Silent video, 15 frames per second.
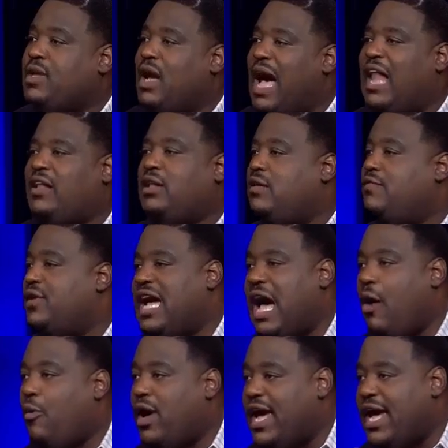I love a
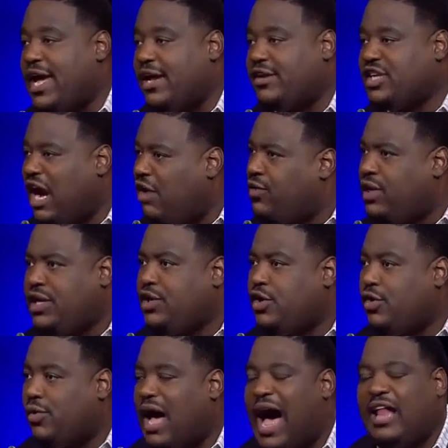guy with edge. I really
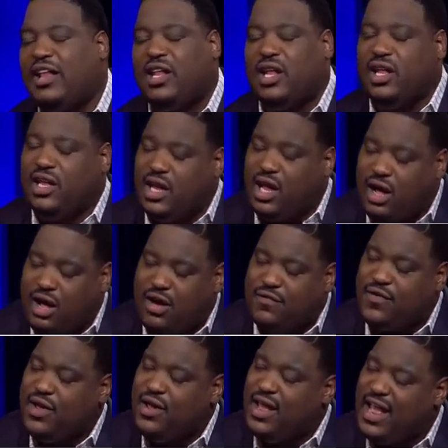do. I
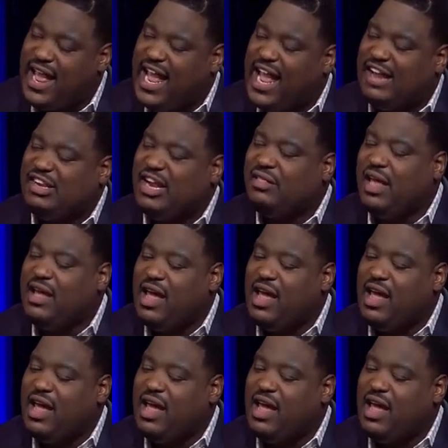love edge. I think